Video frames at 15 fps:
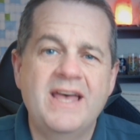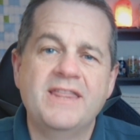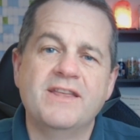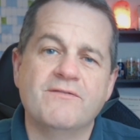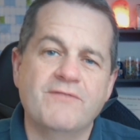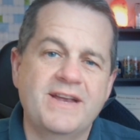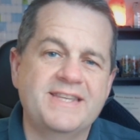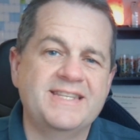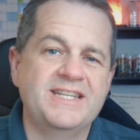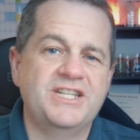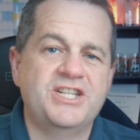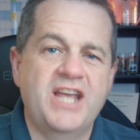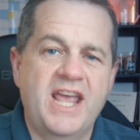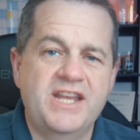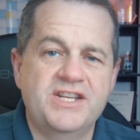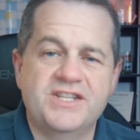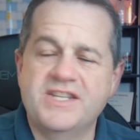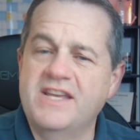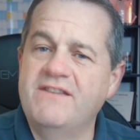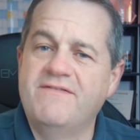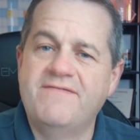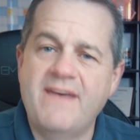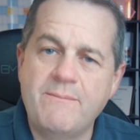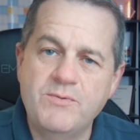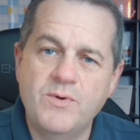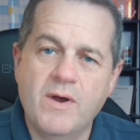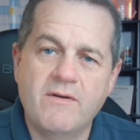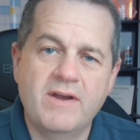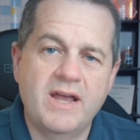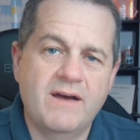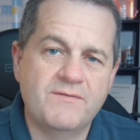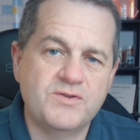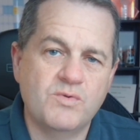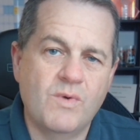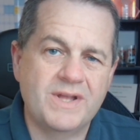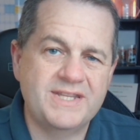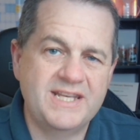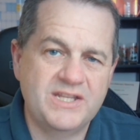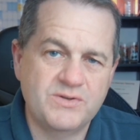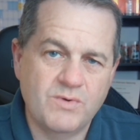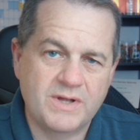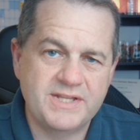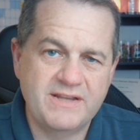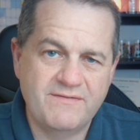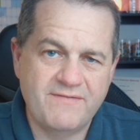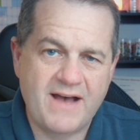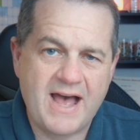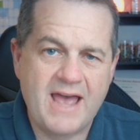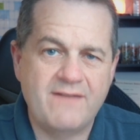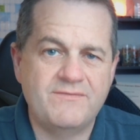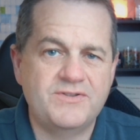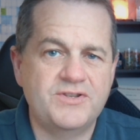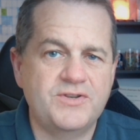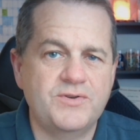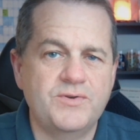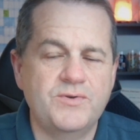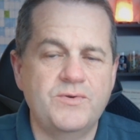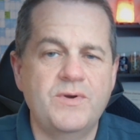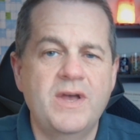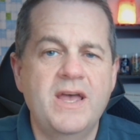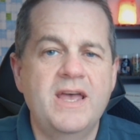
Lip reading: the recent changes in February of 2025 to